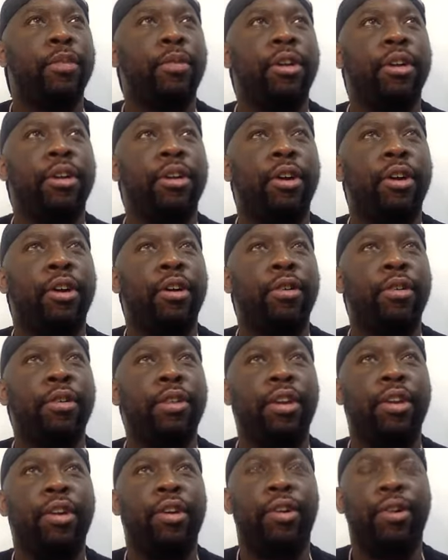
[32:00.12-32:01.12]
one of the
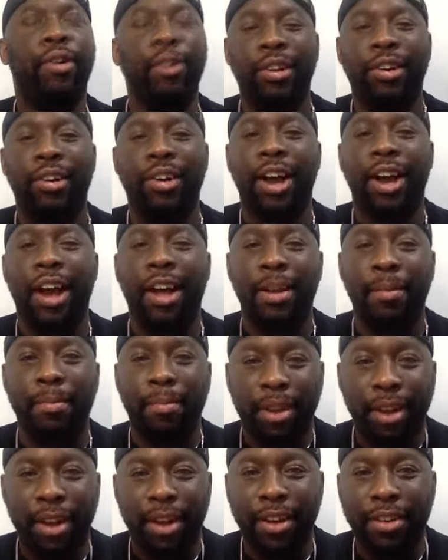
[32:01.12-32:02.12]
only All Long Island
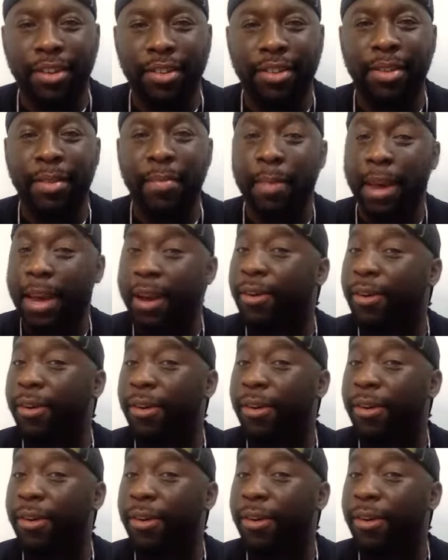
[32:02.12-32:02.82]
players to make